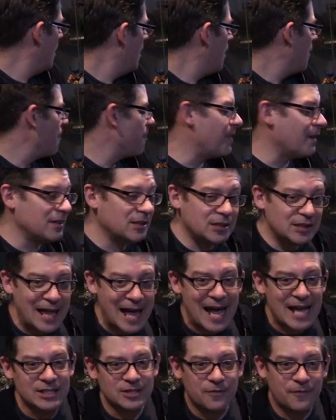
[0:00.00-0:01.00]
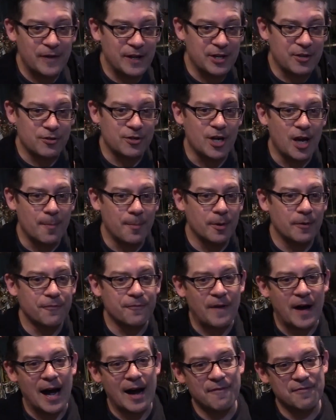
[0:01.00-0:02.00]
The last figure, number
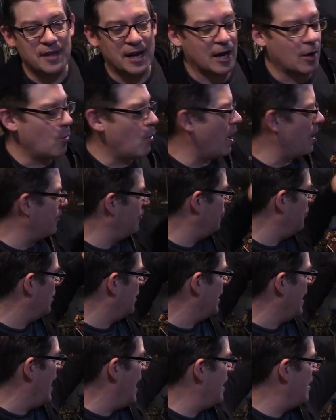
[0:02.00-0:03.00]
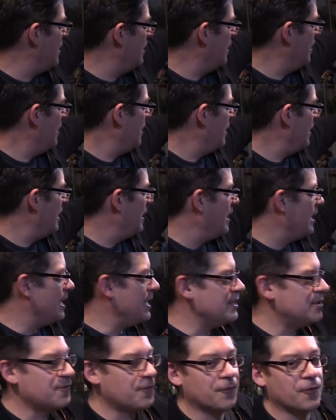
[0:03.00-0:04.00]
5, that I want to look at
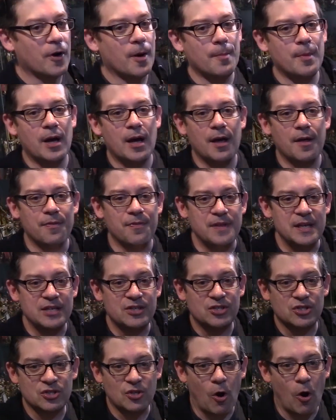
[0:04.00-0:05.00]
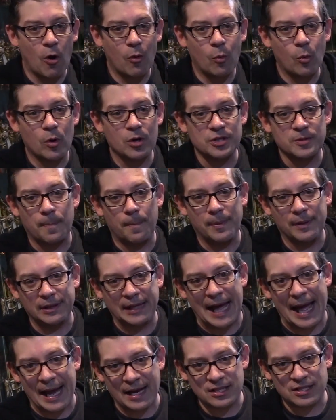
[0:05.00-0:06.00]
is from the Star Wars
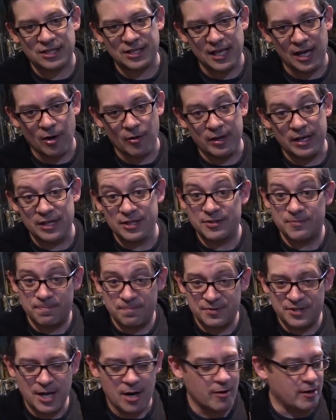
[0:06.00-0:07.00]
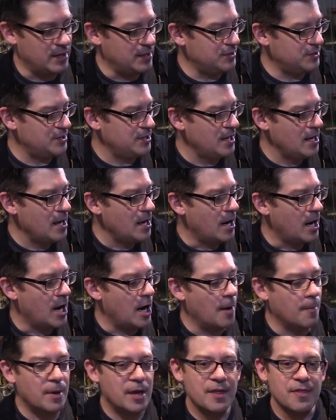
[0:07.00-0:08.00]
Black Series.
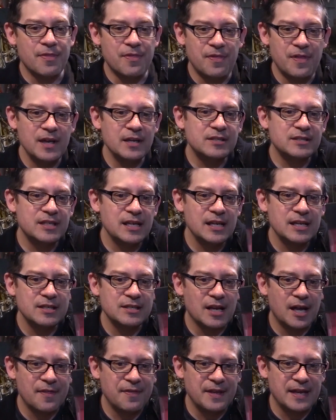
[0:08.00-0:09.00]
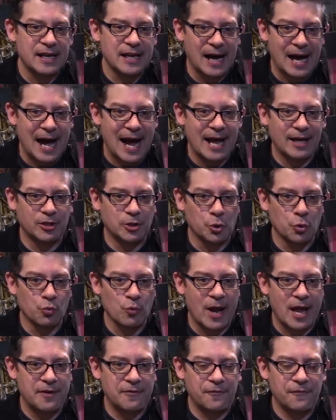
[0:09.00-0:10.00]
This is the Kylo
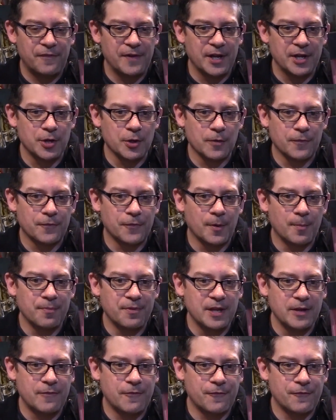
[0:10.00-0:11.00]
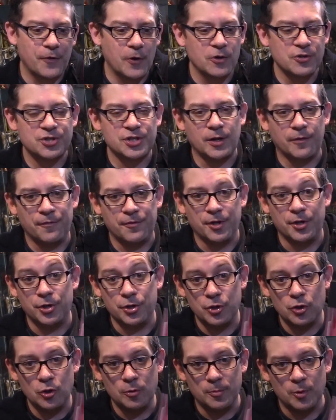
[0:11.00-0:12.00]
Ren figure from the first of the
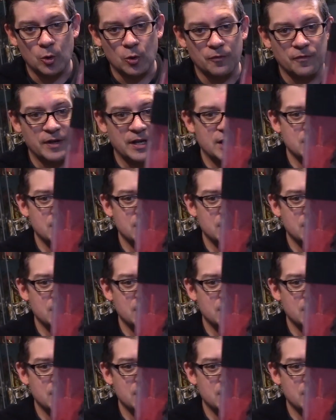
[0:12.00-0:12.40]
new movies,